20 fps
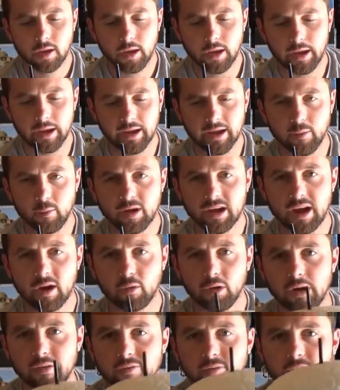And we
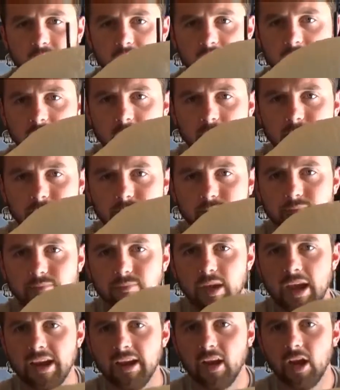got roughly
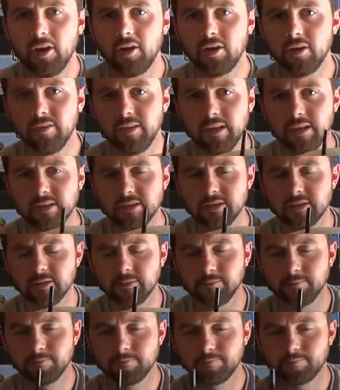800 of these.
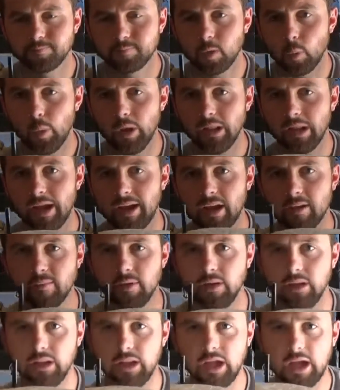We like them
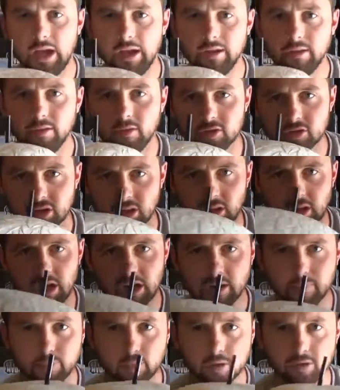a lot. There's a
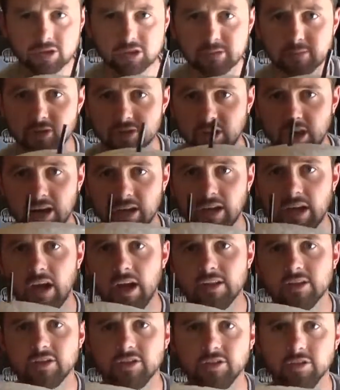lot of pros to them, there's a lot of
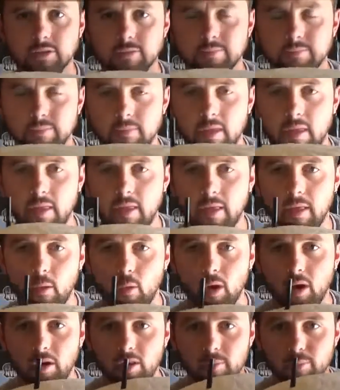cons to them.
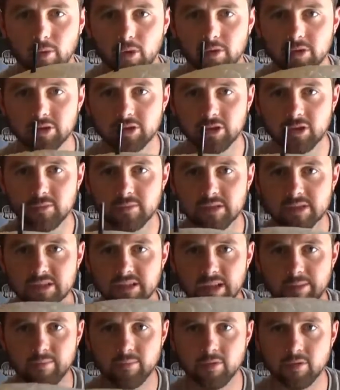One of the pros to them is
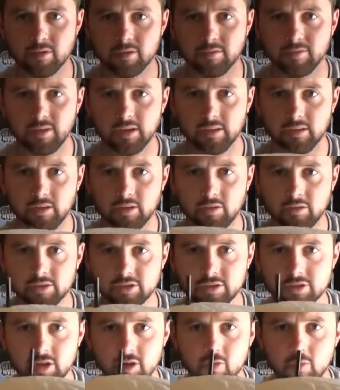they move in little
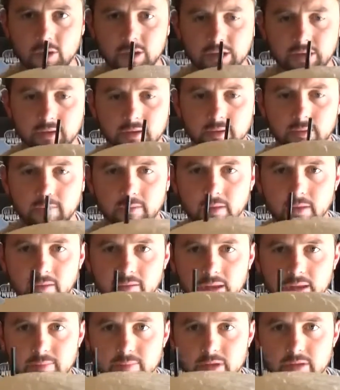to no wind.
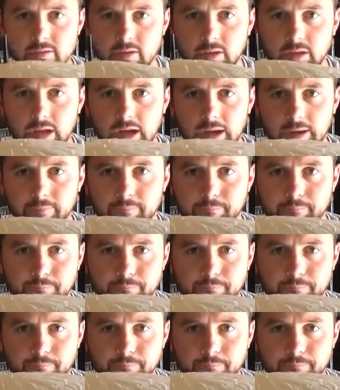They move a lot.